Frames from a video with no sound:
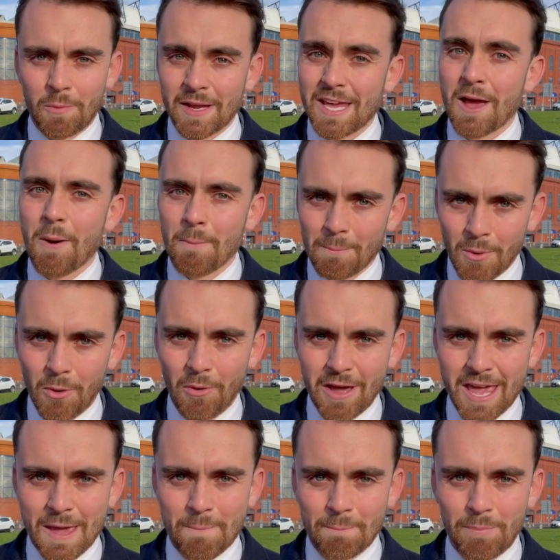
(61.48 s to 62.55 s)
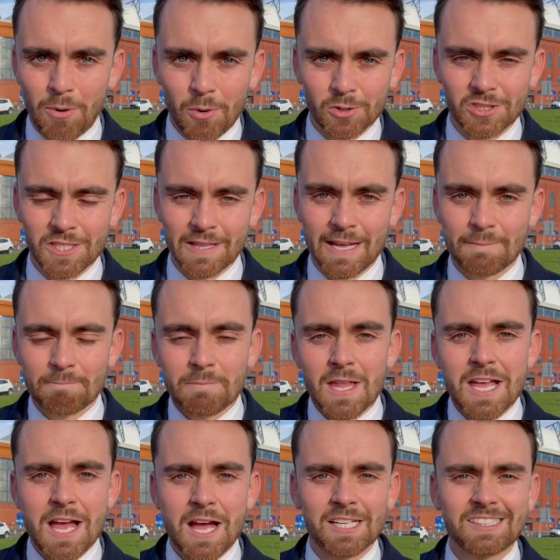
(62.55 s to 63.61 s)
be, more importantly?
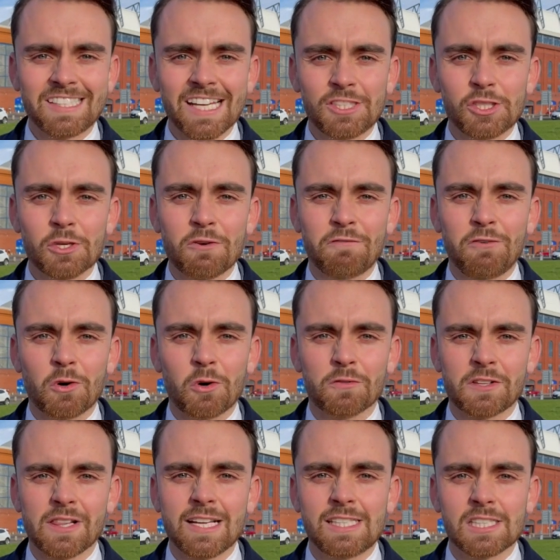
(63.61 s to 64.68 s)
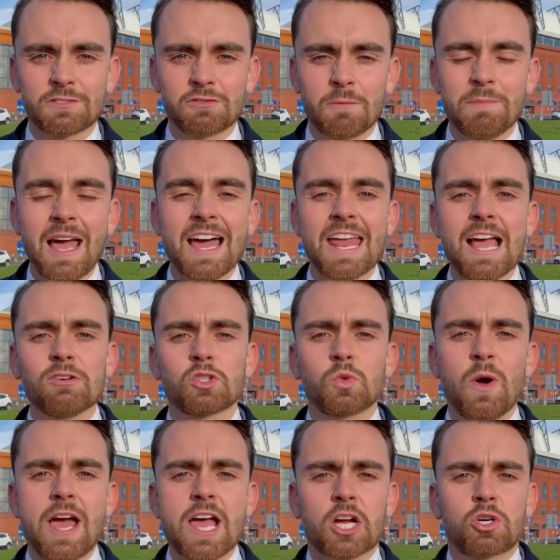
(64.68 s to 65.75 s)
Stay tuned for all the latest from that.
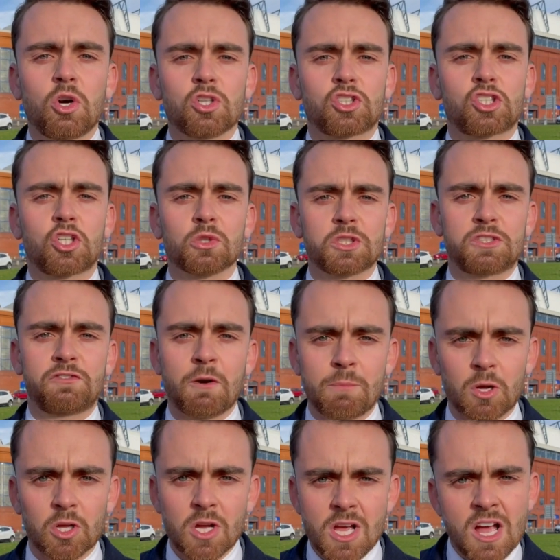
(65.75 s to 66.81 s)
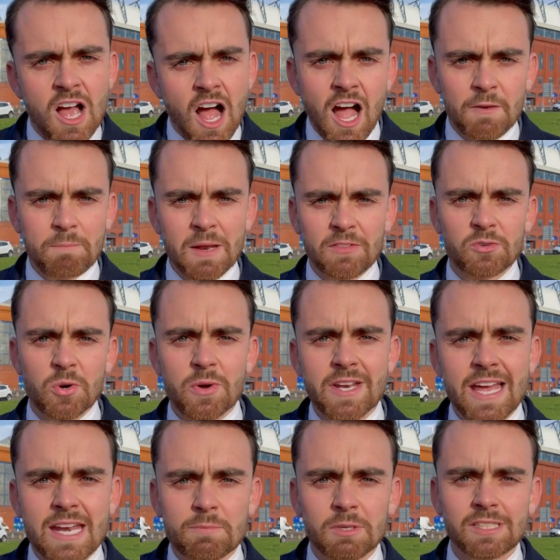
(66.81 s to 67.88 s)
Elsewhere across Scottish football, I've been through
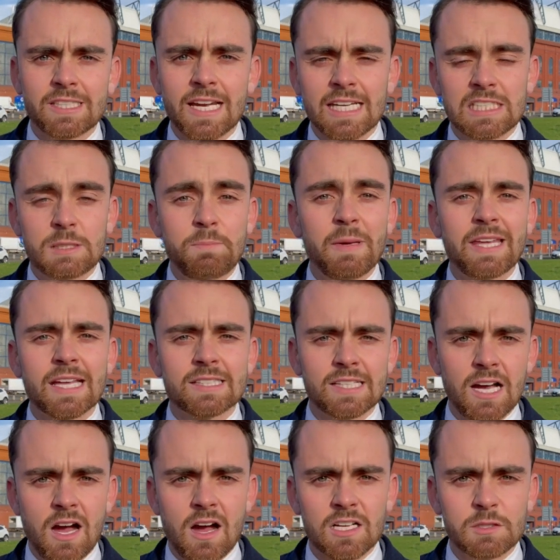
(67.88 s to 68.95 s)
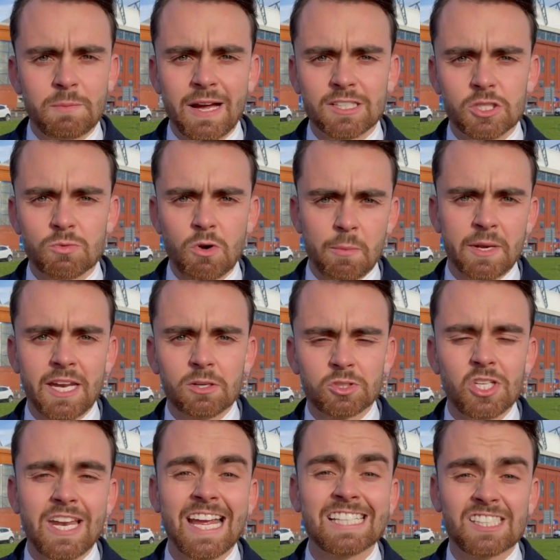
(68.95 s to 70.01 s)
in Edinburgh today speaking to Hearts manager Robbie
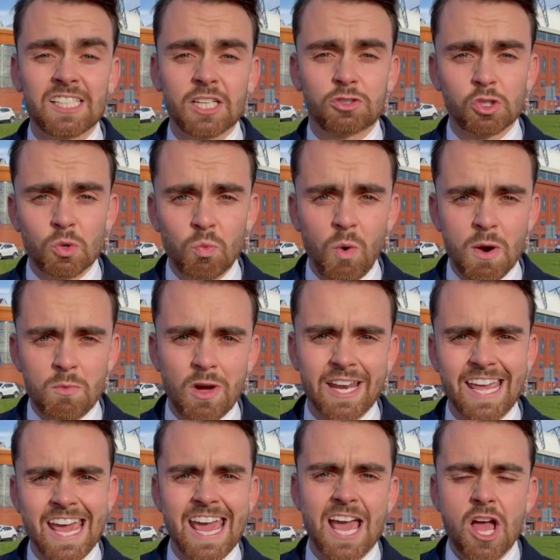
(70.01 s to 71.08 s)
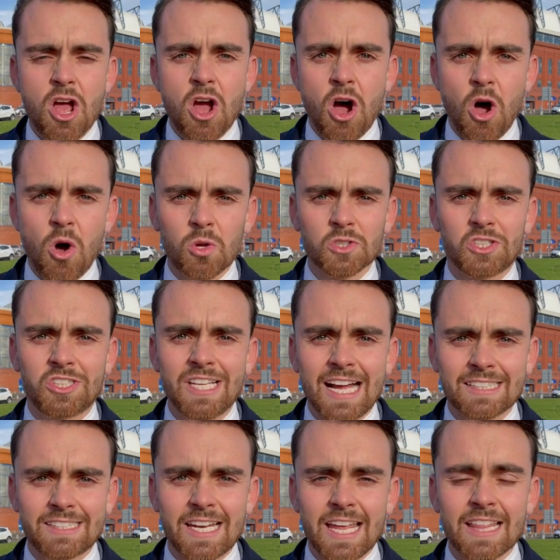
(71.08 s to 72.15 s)
Nielsen. His side drew 1-1 here on
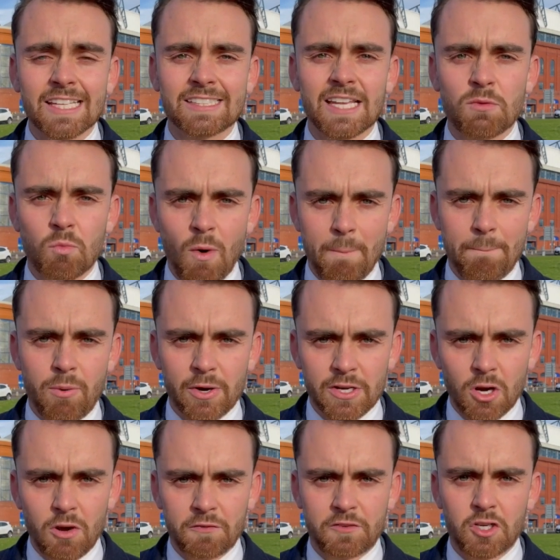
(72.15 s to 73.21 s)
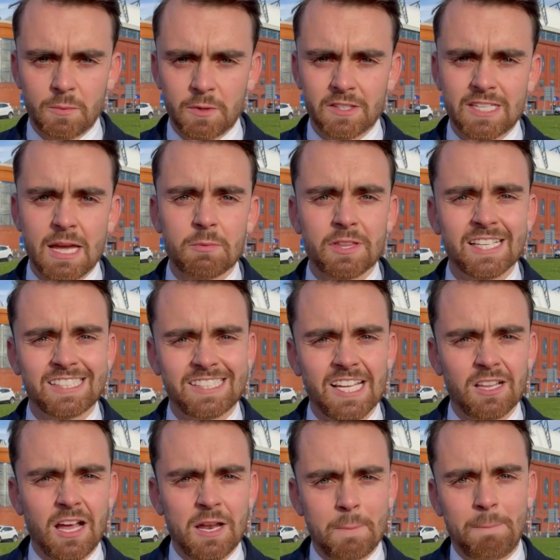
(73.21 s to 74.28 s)
Saturday. They stay 1 point off the top of the table. They're
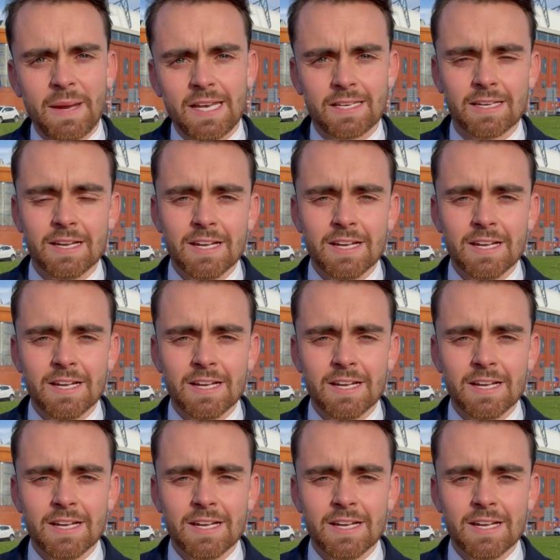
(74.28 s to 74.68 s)
still unbeaten.